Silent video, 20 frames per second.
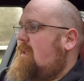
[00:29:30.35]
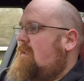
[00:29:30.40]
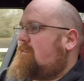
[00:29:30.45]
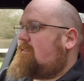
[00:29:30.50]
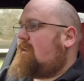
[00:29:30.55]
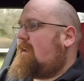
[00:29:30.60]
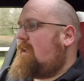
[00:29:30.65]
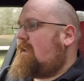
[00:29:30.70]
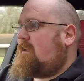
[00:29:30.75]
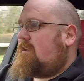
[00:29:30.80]
to
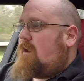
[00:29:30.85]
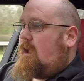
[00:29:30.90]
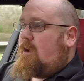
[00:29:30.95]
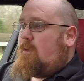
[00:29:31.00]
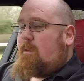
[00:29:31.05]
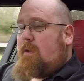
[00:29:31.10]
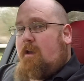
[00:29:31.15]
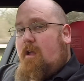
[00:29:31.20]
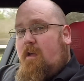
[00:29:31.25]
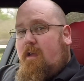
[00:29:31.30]
let you know
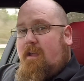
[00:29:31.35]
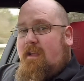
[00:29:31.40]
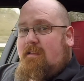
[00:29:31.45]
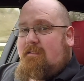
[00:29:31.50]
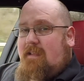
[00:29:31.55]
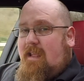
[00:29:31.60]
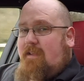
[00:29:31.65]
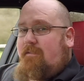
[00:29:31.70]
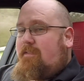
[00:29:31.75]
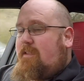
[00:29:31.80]
when I,
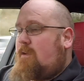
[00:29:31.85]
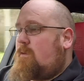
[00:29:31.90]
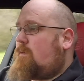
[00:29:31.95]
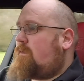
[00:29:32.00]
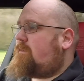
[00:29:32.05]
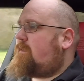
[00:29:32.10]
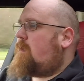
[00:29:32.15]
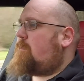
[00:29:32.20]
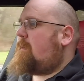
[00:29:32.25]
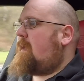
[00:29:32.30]
Dave the
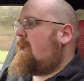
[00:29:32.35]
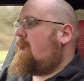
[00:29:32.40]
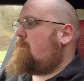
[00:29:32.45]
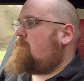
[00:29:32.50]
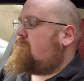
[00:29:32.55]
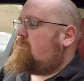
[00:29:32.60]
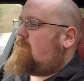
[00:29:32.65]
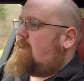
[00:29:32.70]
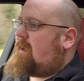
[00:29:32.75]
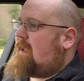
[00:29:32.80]
Auto Bear,
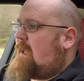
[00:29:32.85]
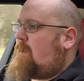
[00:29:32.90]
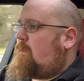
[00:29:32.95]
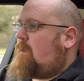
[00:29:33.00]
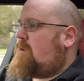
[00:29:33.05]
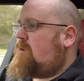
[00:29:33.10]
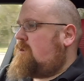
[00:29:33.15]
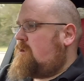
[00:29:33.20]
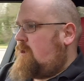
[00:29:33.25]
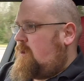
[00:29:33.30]
bring out
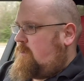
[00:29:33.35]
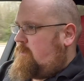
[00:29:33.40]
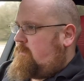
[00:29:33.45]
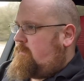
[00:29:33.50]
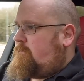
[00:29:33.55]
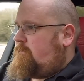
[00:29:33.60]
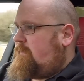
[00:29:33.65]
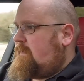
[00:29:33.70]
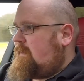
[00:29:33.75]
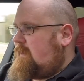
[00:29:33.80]
a new
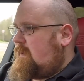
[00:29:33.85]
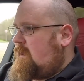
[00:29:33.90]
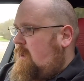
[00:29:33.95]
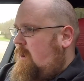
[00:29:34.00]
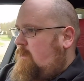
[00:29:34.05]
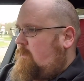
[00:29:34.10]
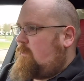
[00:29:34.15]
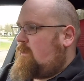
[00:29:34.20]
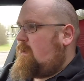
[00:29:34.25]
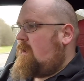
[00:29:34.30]

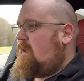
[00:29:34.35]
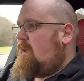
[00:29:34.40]
video.